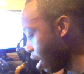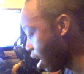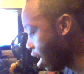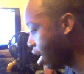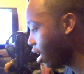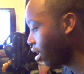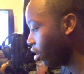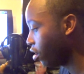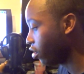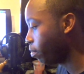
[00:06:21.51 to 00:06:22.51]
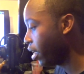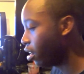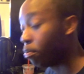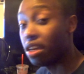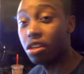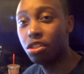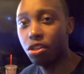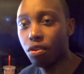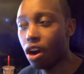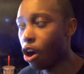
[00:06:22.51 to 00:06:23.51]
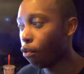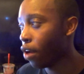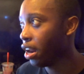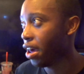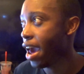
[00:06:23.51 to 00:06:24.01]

And, you know, speaking of PS2 and already